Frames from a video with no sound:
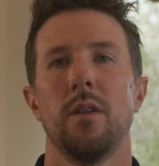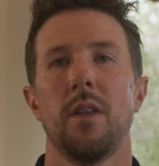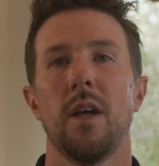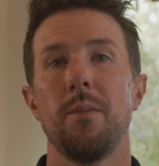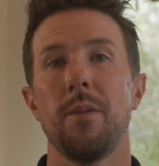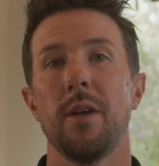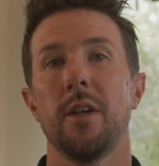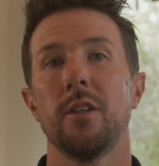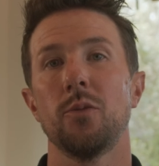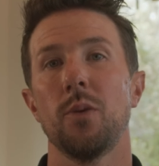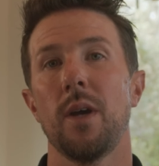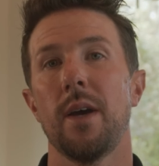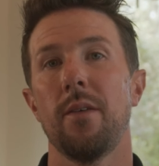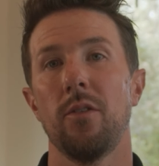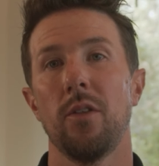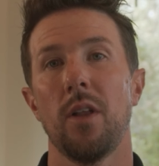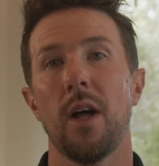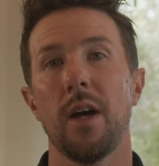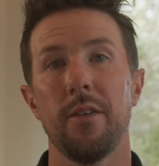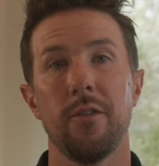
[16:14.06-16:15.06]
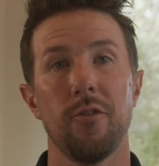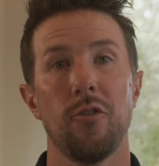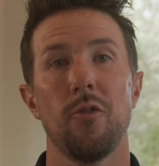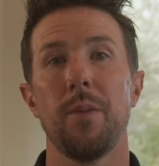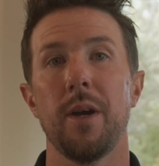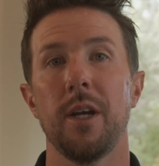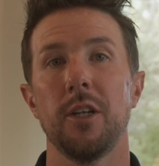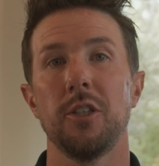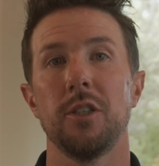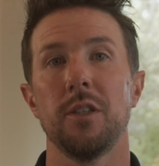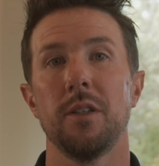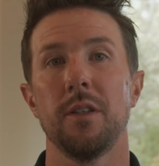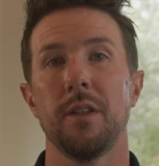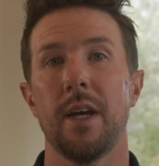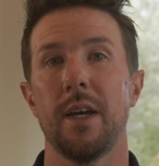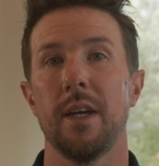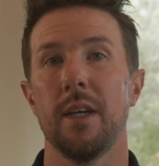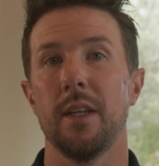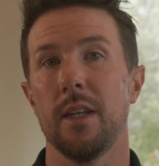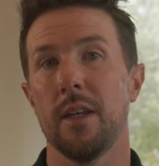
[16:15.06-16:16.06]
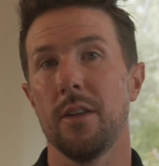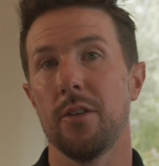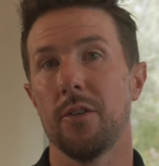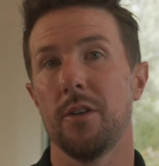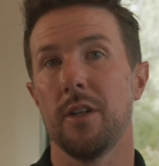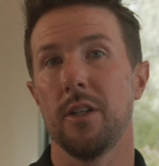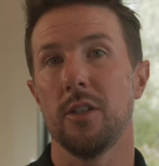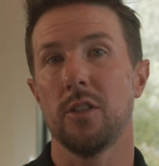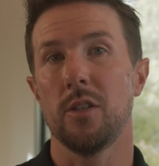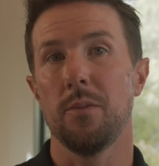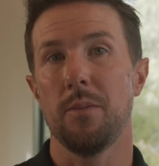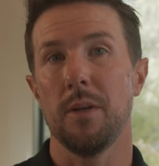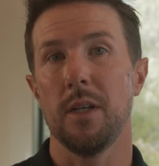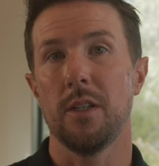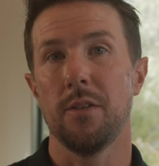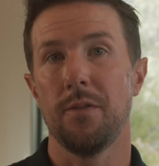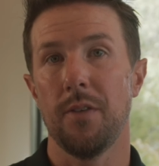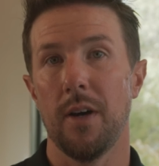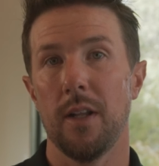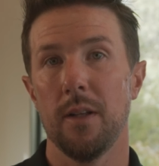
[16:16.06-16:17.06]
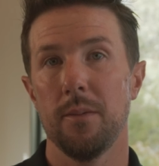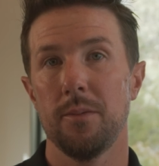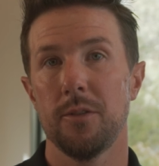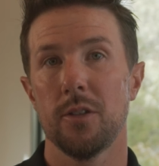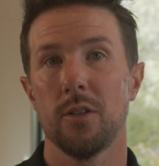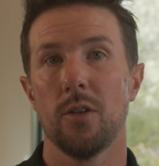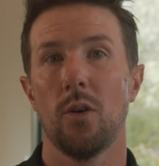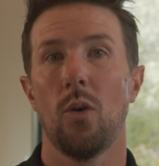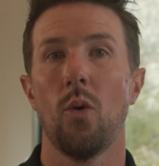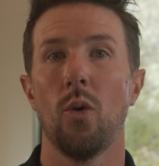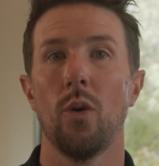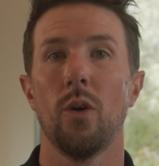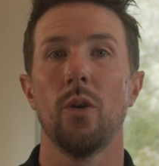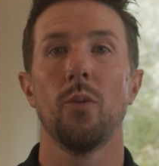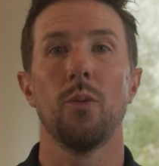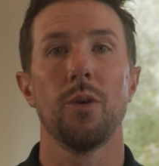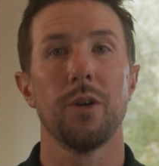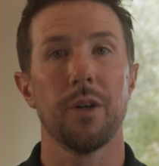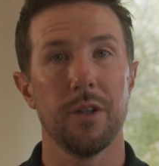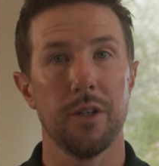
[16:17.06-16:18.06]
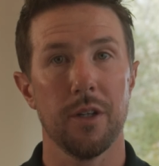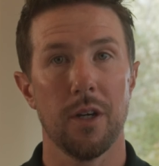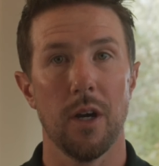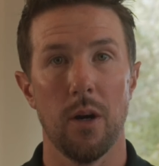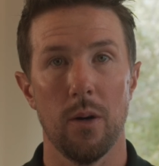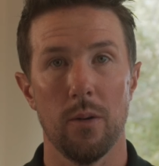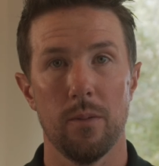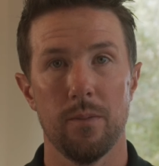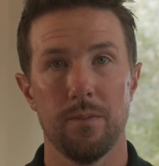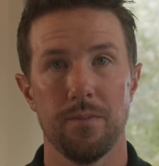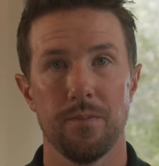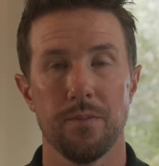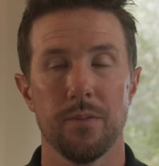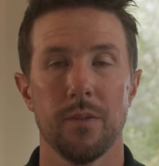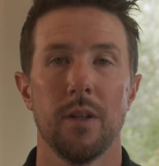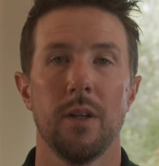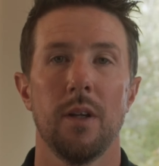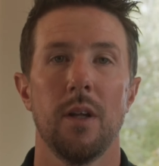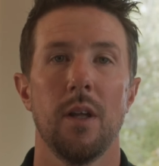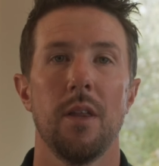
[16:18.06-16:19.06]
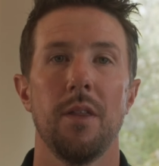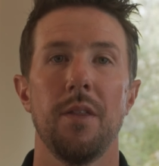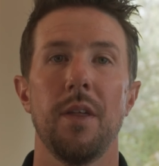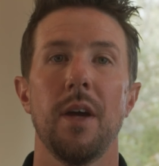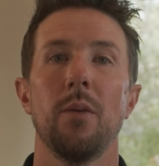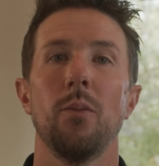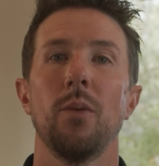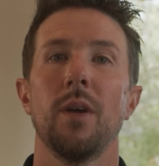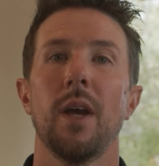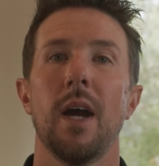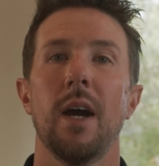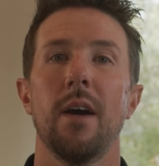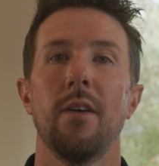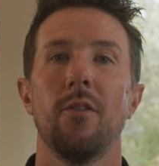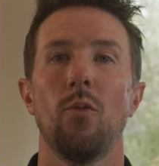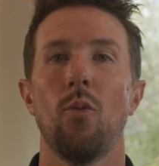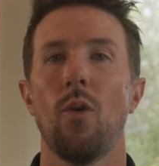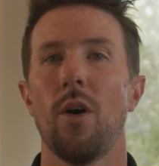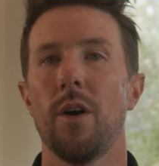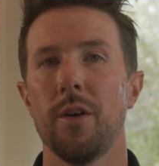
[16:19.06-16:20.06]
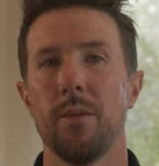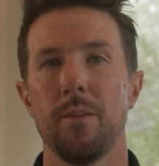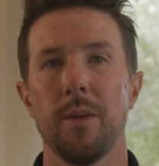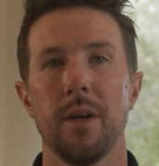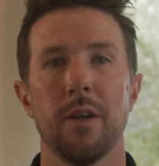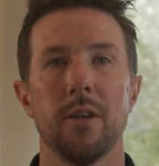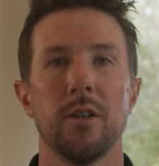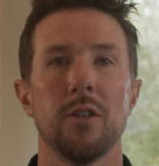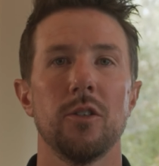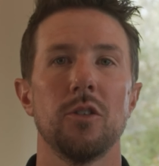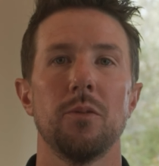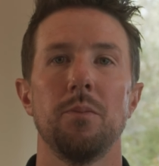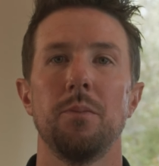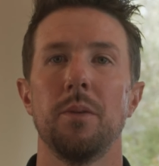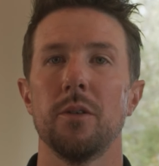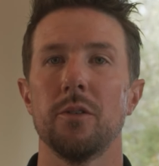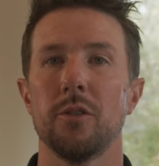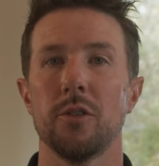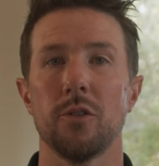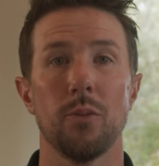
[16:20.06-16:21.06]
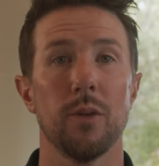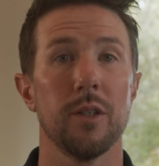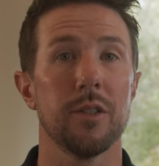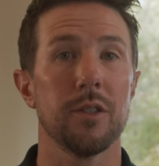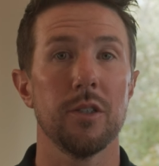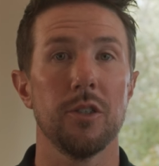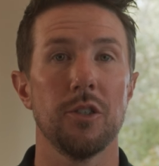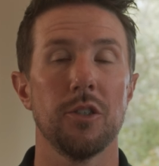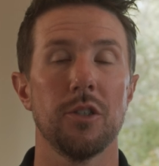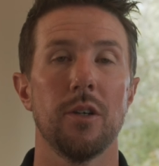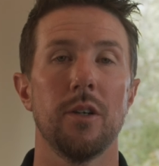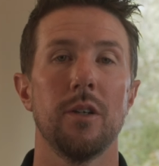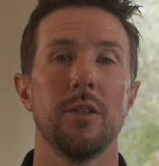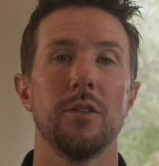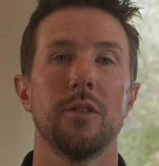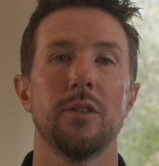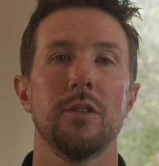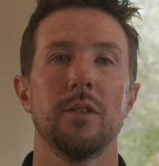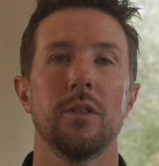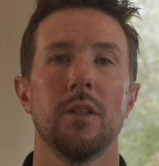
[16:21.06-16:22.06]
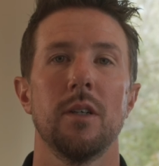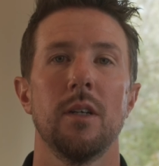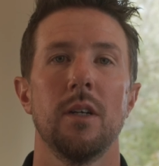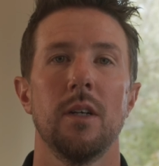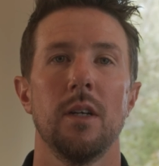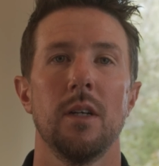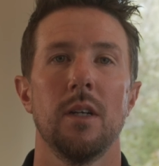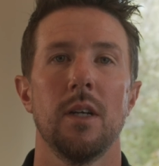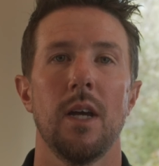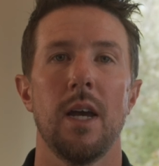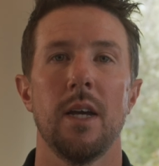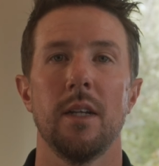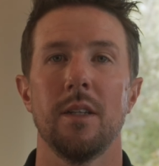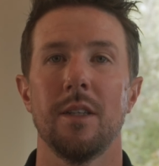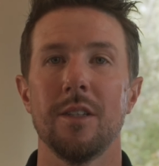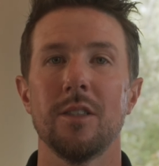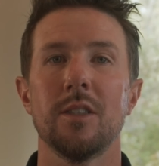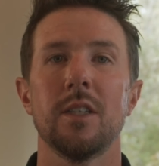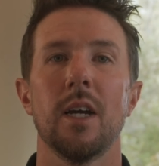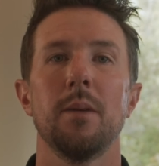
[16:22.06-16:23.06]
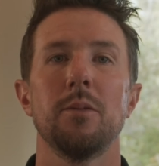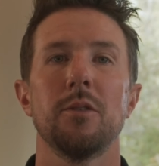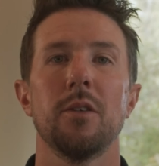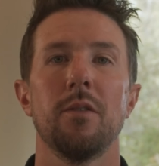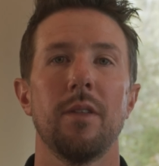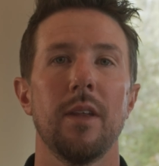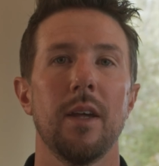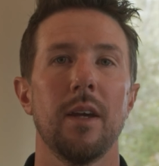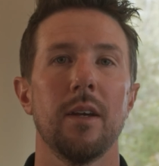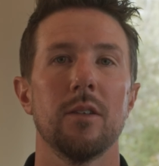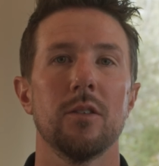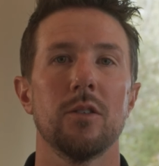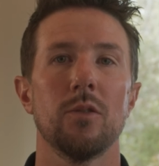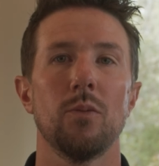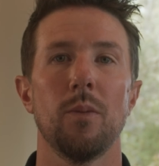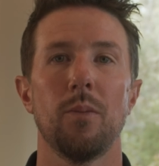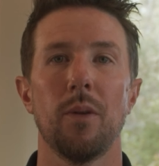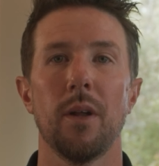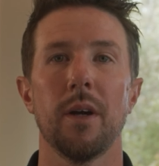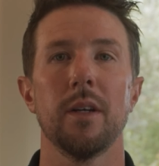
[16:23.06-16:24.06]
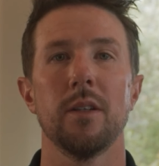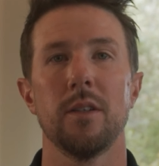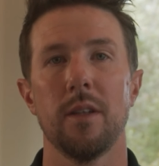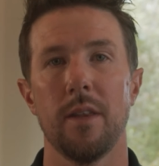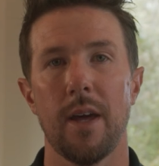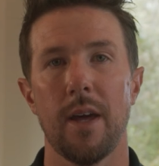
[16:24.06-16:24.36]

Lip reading: That means we have a lot of information that it either needs to be developed or we're good to go. Then we have water meters, builder's risk insurance, and these types of things we plug into